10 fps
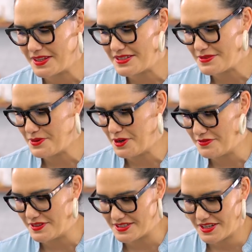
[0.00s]
Just
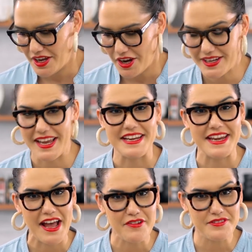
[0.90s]
perfect. Okay,
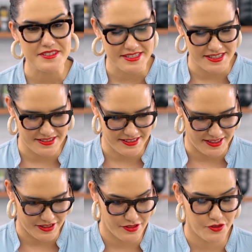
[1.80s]
now for the
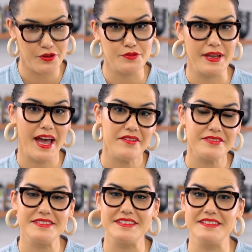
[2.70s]
seasoning, because of course we
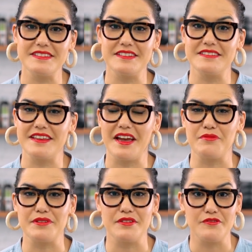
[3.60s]
haven't seasoned this
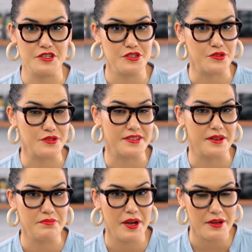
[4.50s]
yet with the fish sauce
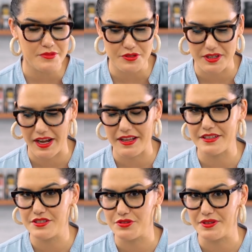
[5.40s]
and palm sugar. I
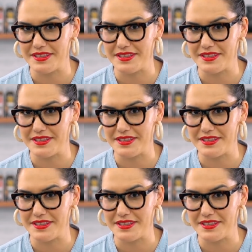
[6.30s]
like to do